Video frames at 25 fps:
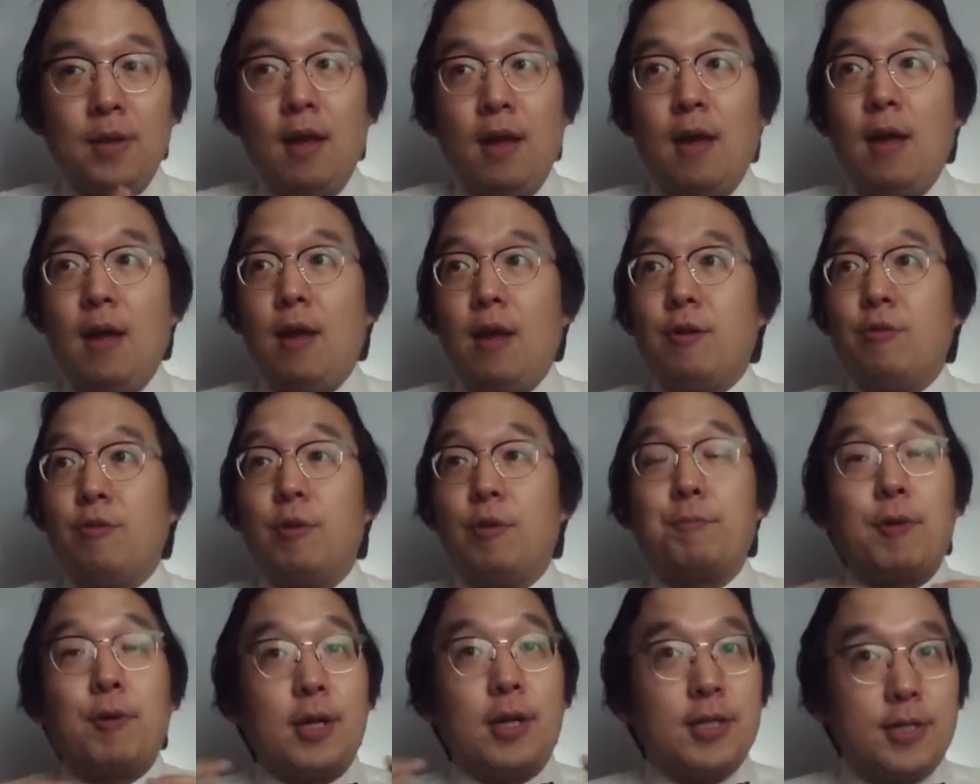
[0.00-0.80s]
You're a
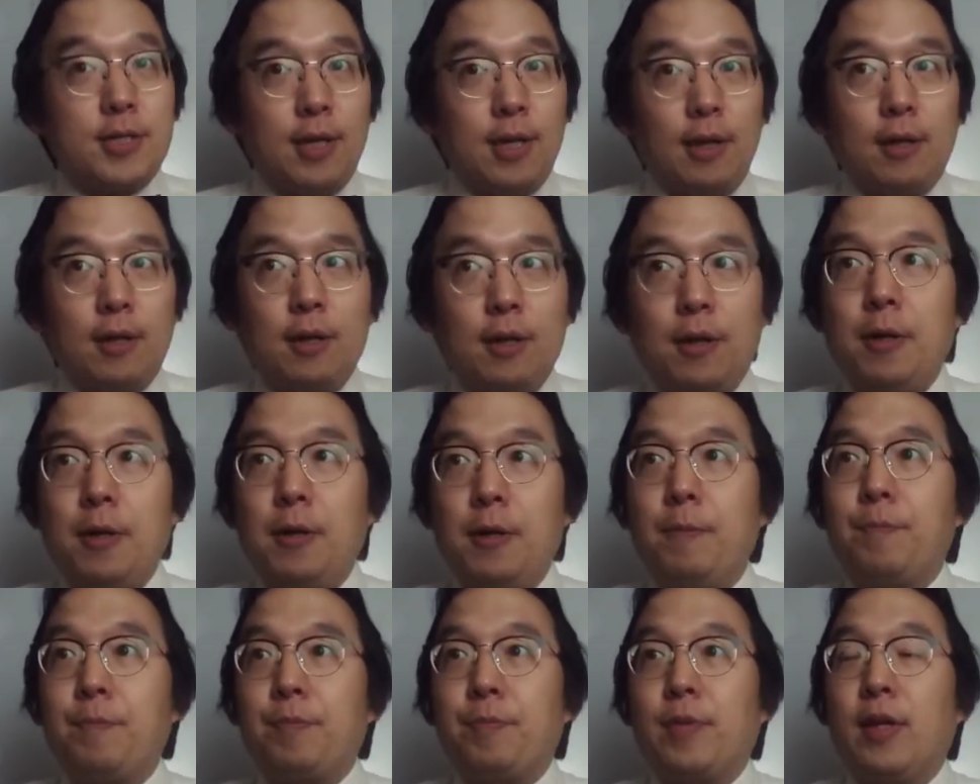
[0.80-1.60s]
price taker,
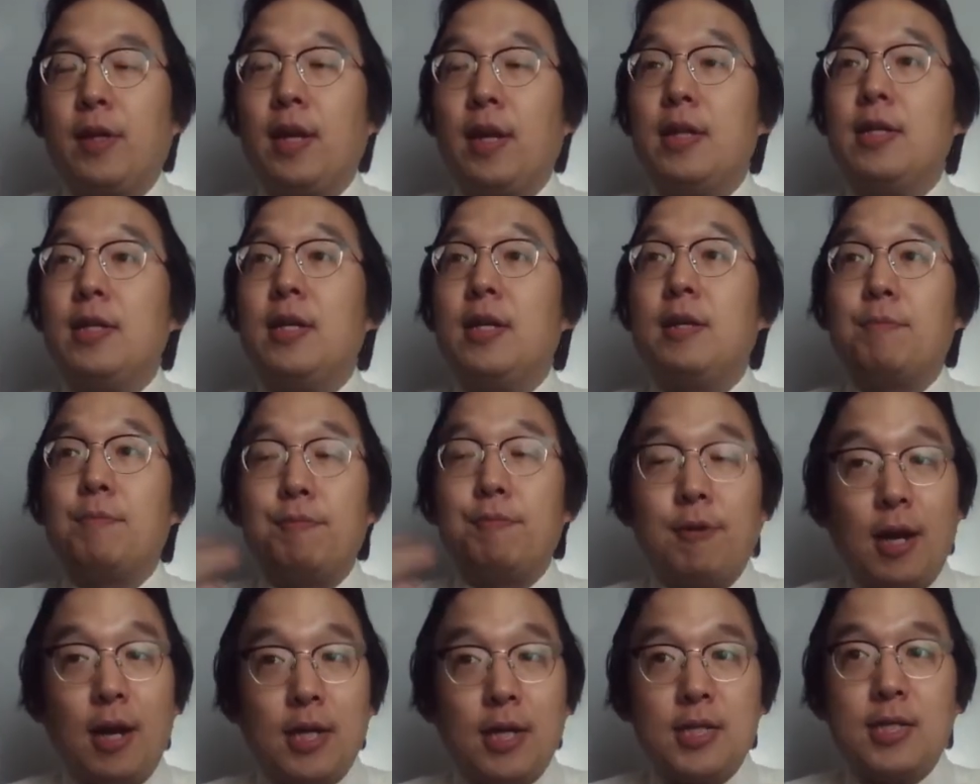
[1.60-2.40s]
and then
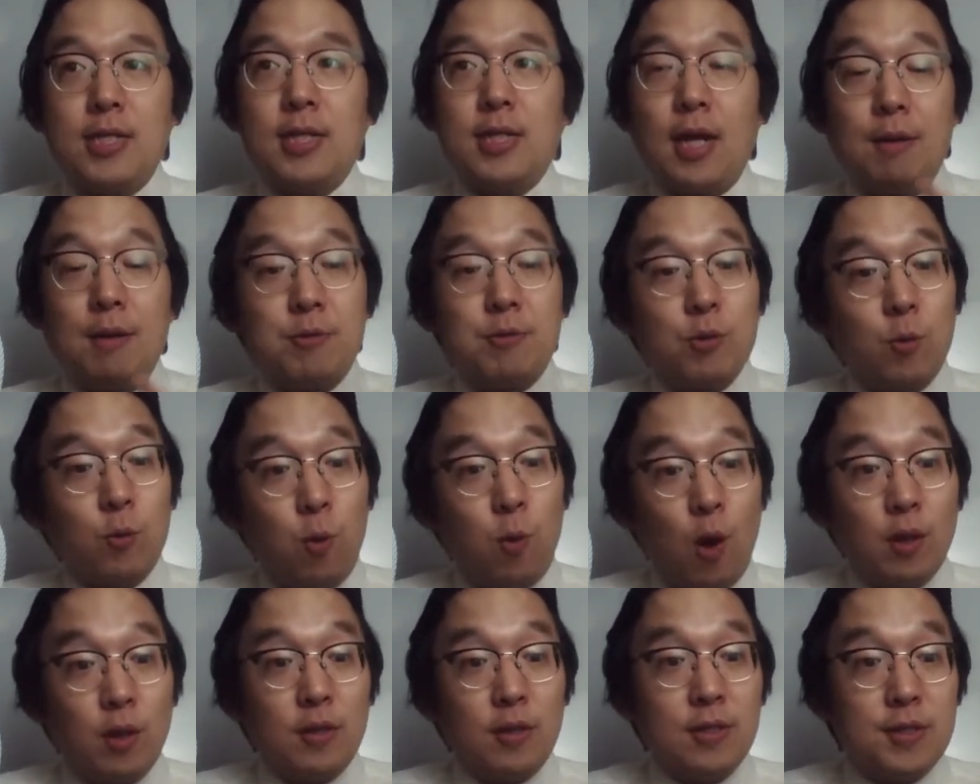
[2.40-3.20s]
price times
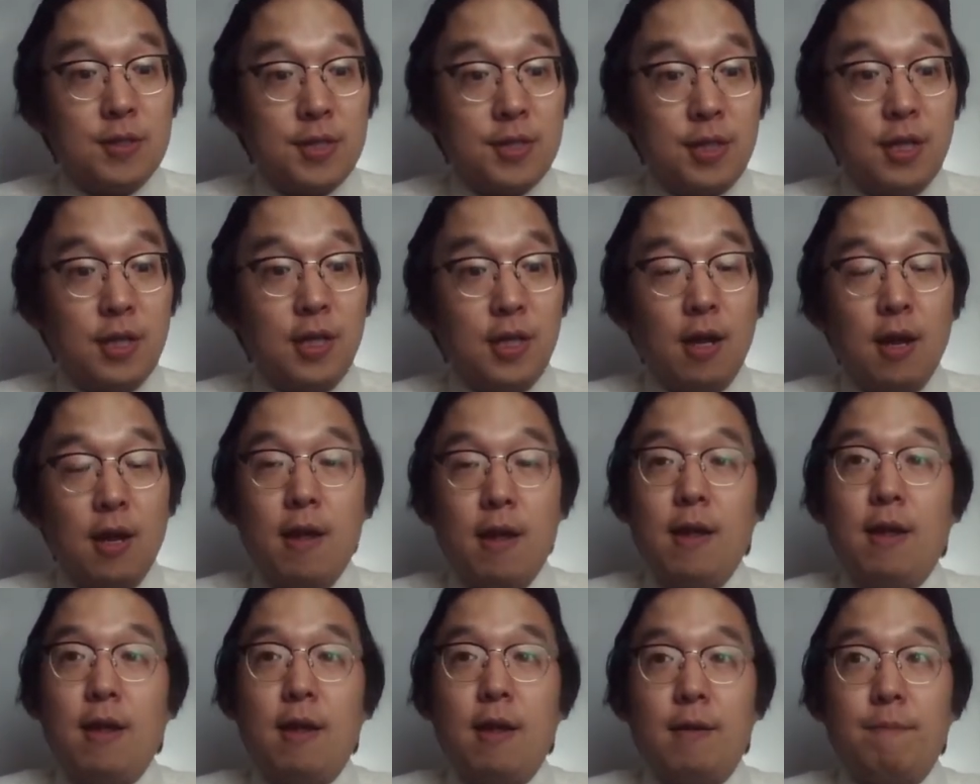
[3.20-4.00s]
quantity
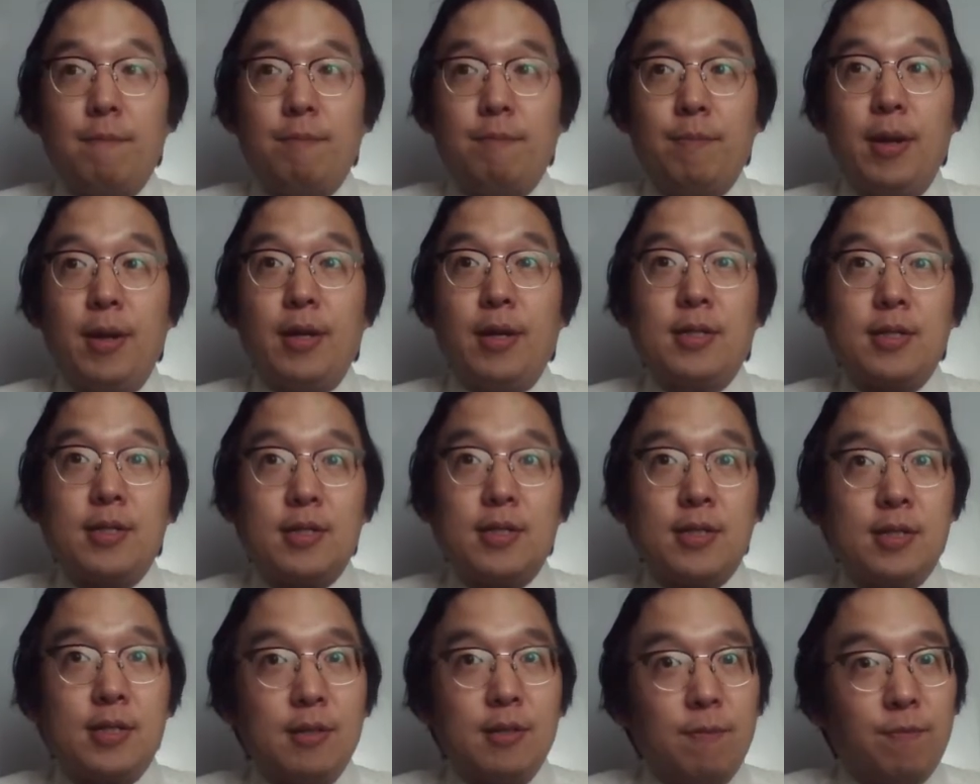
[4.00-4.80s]
makes
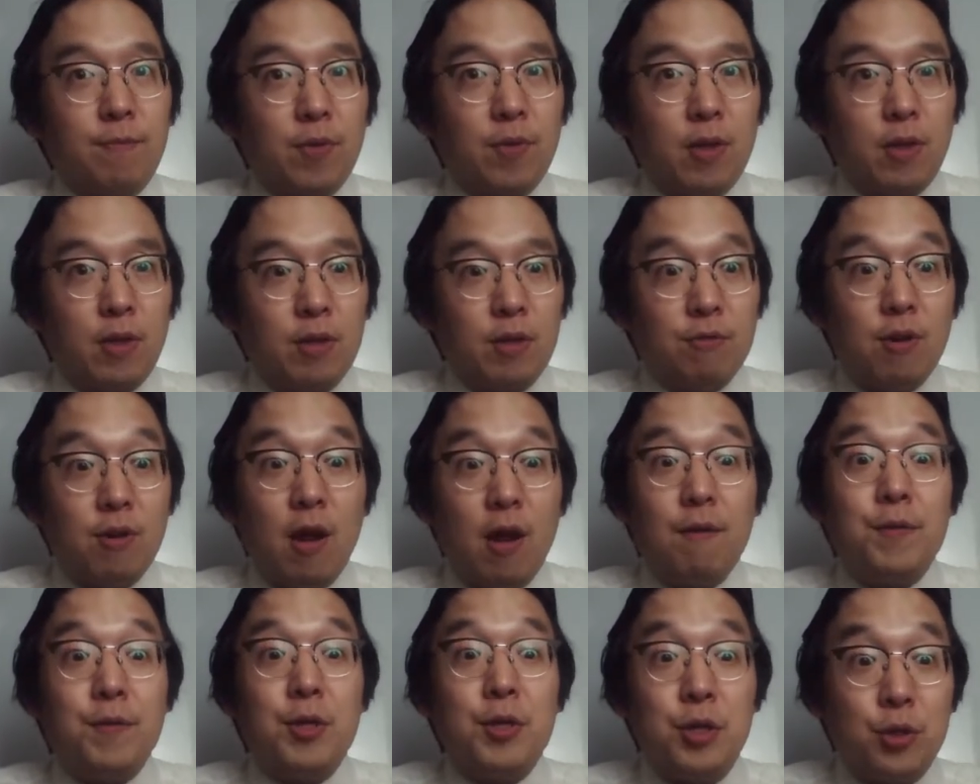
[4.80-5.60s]

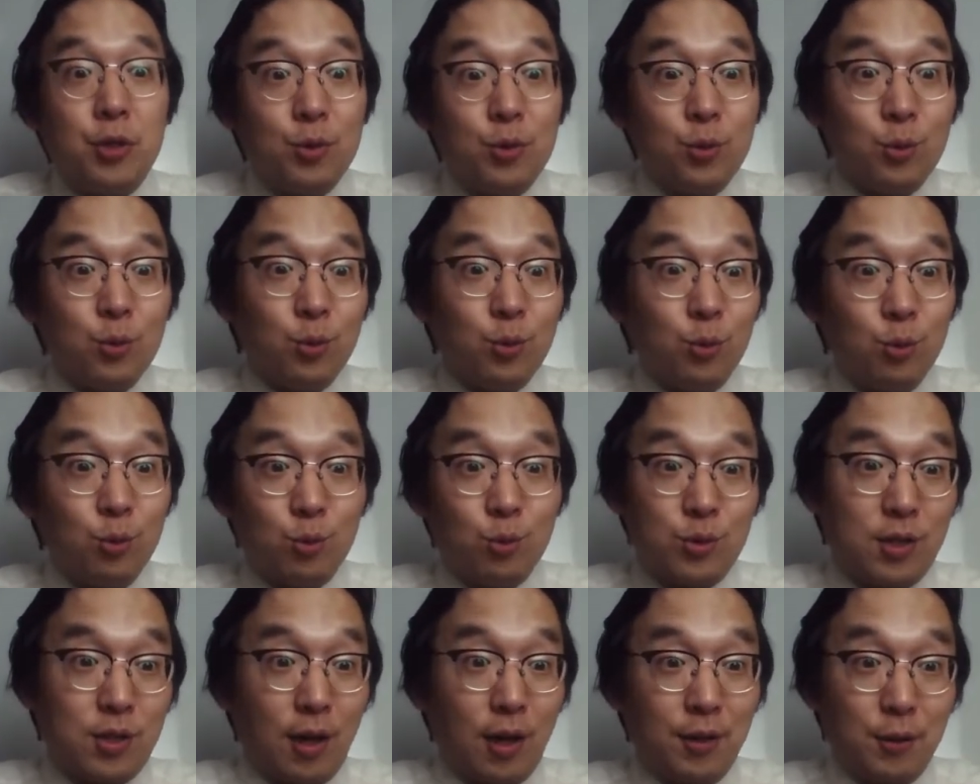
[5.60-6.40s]
revenues
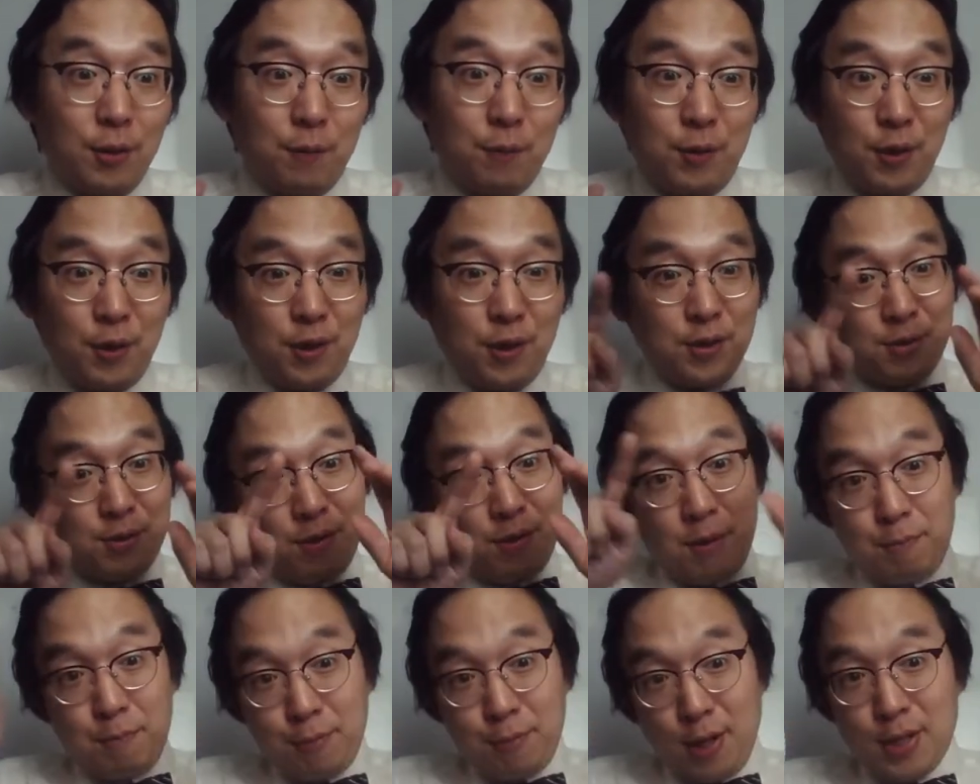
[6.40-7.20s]
kind of things, right?
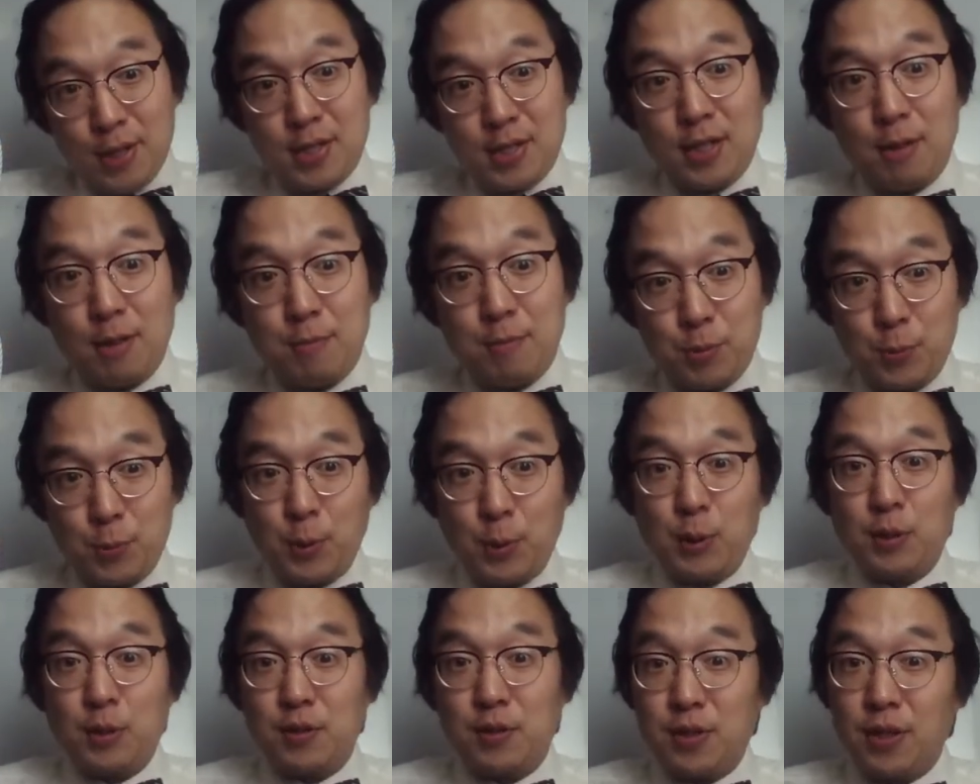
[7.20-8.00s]
Price times
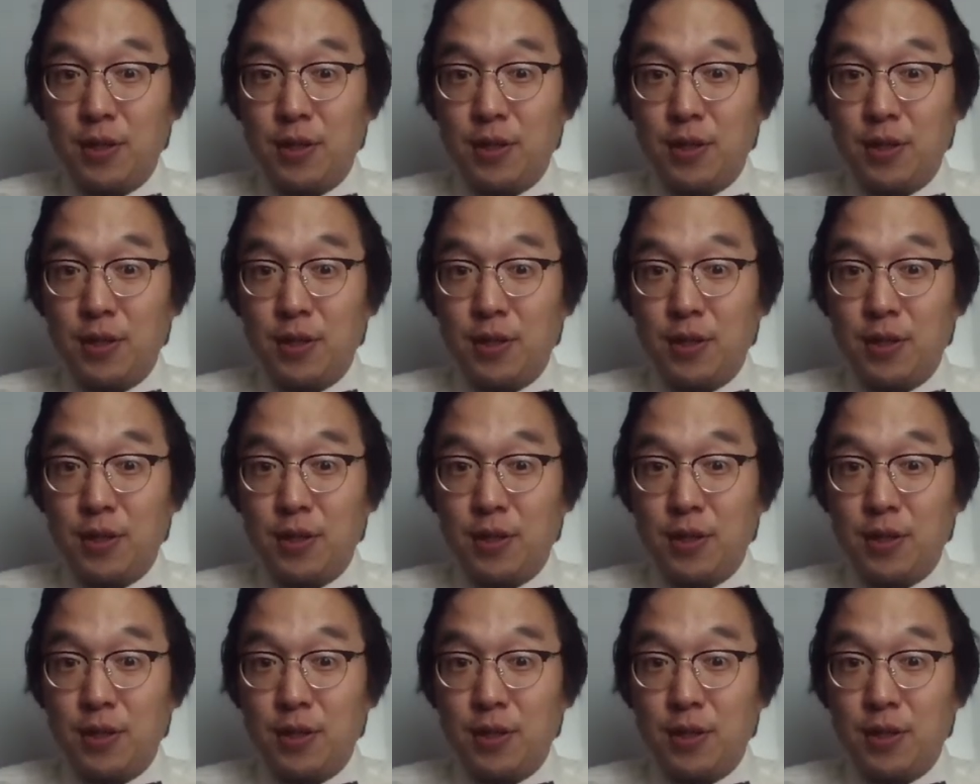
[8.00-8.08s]
quantity.